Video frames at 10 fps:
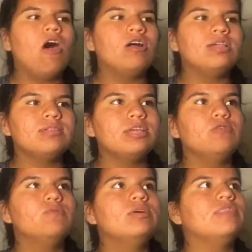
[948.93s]
honestly,
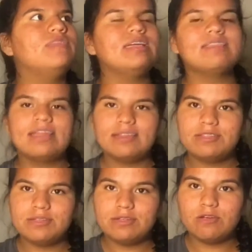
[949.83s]
who could think that
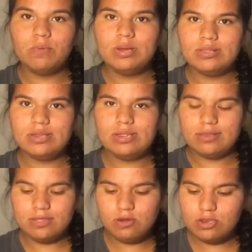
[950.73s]
it's just a coincidence?